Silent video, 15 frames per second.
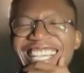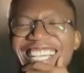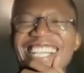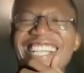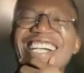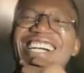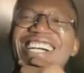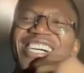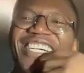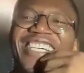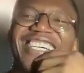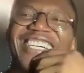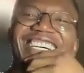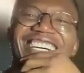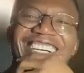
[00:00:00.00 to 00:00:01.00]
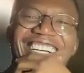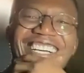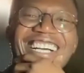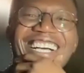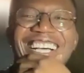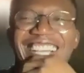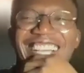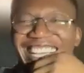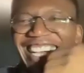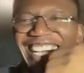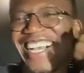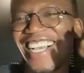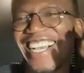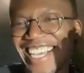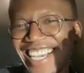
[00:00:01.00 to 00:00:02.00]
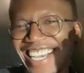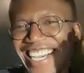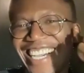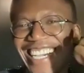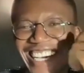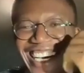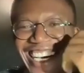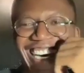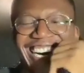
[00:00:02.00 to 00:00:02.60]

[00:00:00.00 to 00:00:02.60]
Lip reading: Front end, back end, AI, database,